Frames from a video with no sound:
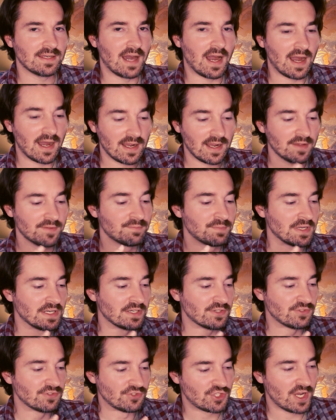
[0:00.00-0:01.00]
I have
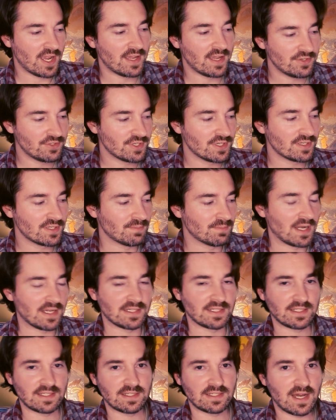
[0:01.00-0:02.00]
been changing my
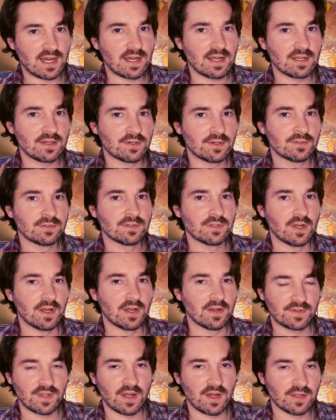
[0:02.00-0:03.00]
style
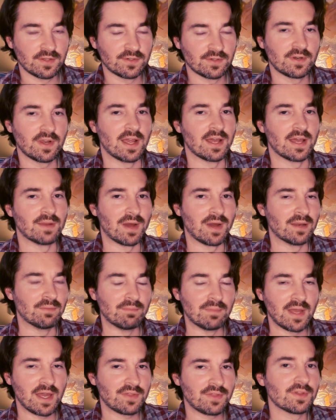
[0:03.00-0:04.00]
of color and my
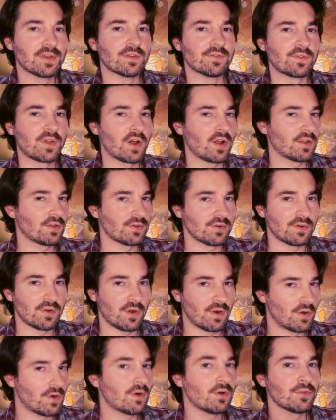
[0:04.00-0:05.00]
method of color
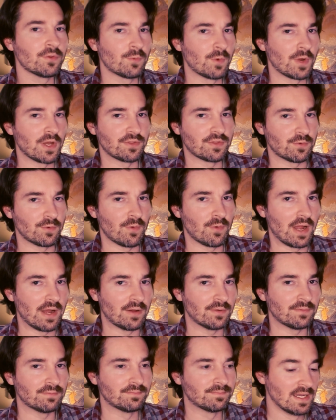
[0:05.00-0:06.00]
all the way
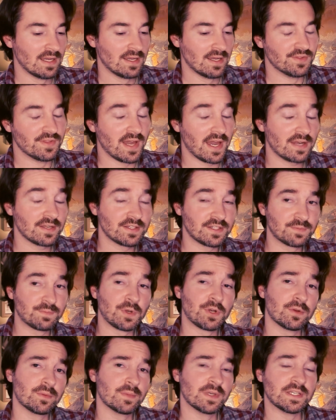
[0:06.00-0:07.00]
throughout. That
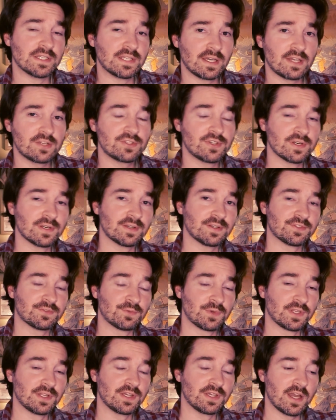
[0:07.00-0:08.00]
experimentation has
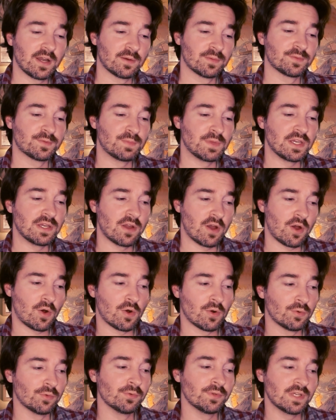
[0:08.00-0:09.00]
really helped me
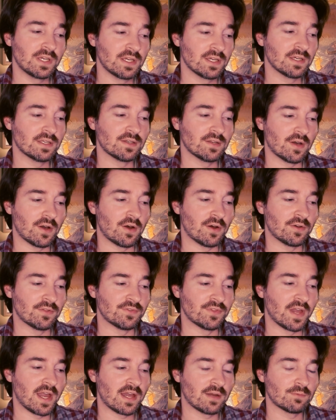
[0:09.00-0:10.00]
hone in on
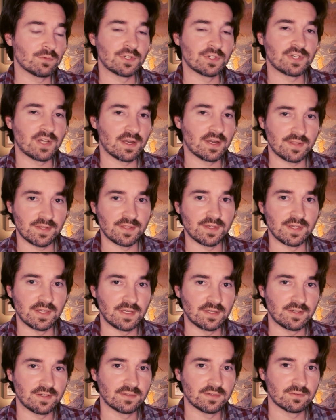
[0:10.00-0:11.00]
that which I
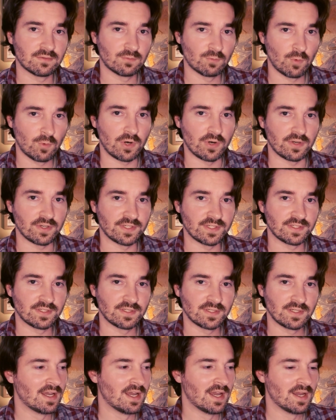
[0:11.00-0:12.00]
think works.
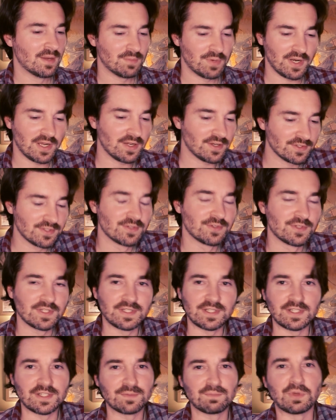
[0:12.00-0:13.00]
But I also just
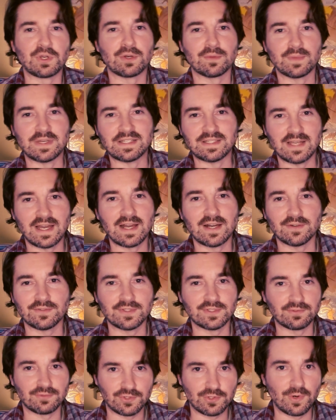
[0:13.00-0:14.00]
experiment now
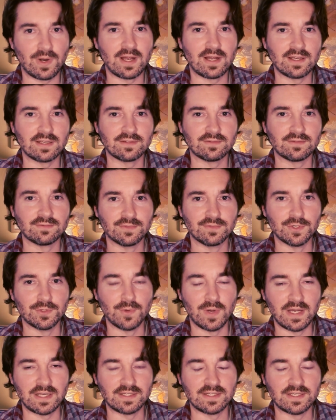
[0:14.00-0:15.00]
to try new
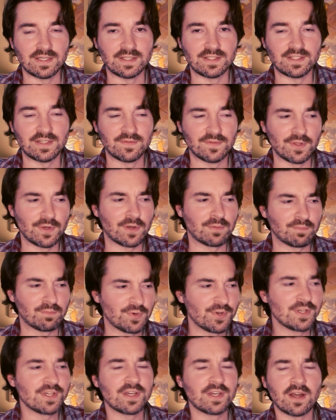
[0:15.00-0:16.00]
ideas, even though I'm
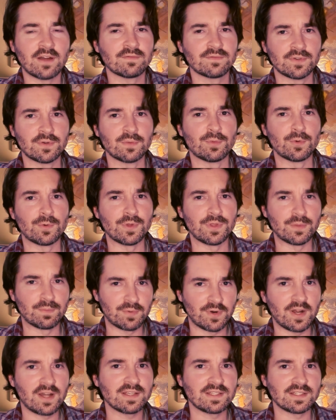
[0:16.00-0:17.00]
pretty comfortable with the
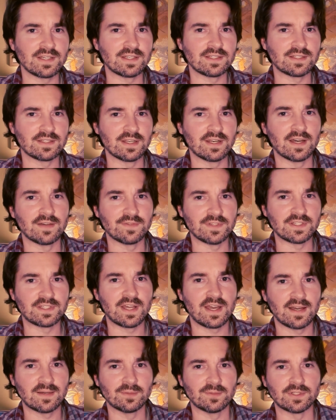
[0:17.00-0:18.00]
process that I've
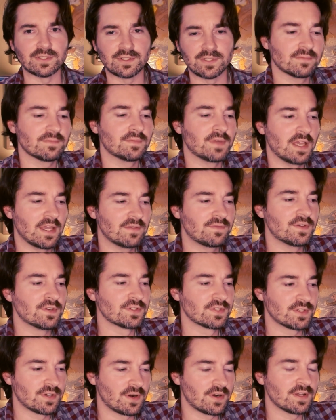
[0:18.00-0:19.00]
established. If you're
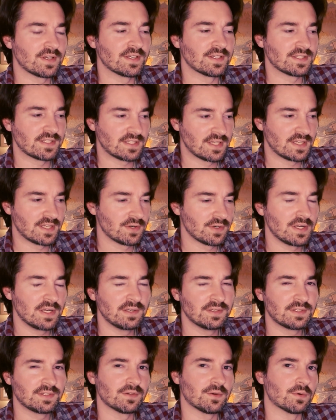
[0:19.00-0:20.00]
starting a
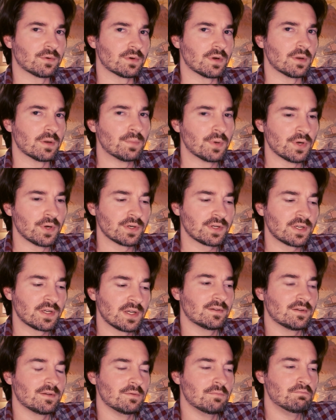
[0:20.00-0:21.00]
series or a book,
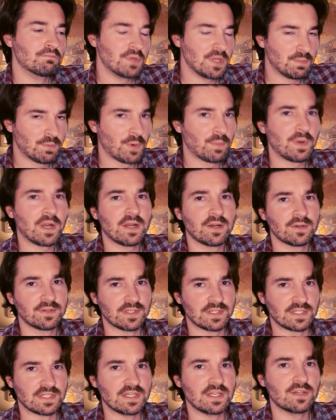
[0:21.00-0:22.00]
be prepared to
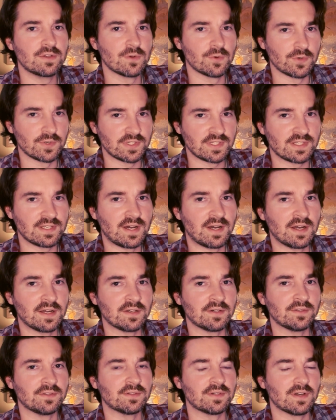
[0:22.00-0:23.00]
see your
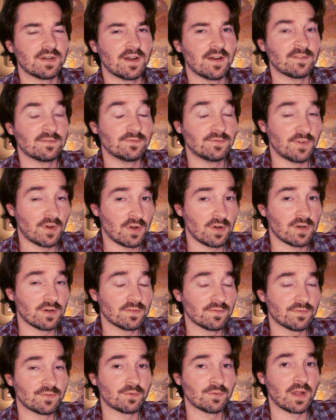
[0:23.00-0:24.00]
style
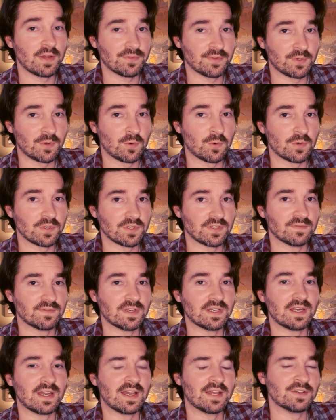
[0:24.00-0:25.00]
evolve throughout the course of
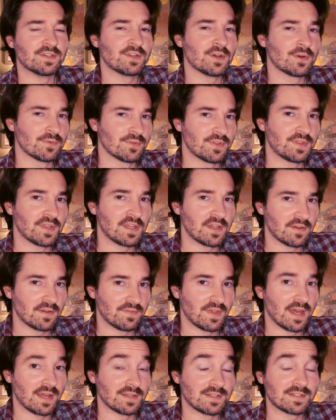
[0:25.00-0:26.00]
it, and don't think of
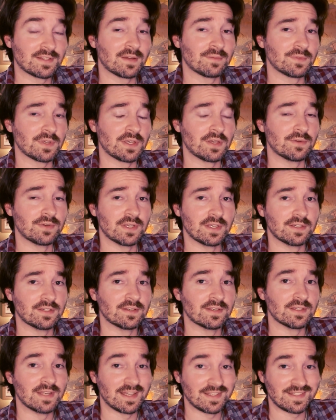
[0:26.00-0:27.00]
that as something you need to
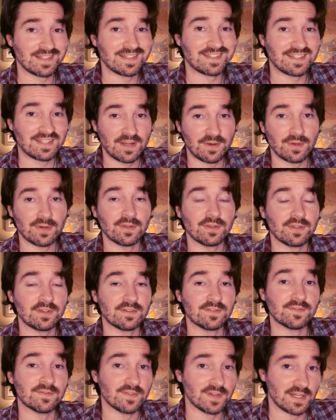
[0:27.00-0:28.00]
necessarily
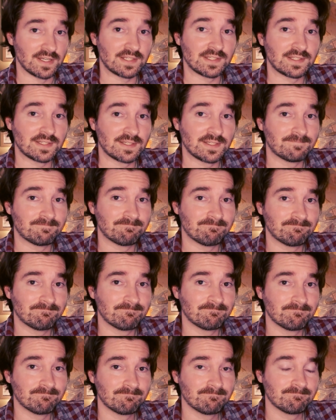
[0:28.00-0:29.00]
fix.
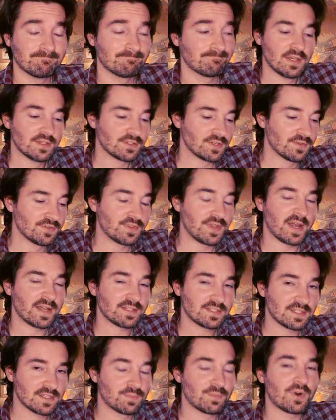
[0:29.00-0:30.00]
So
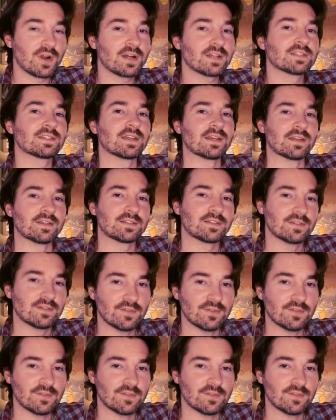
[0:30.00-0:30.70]
that's the process.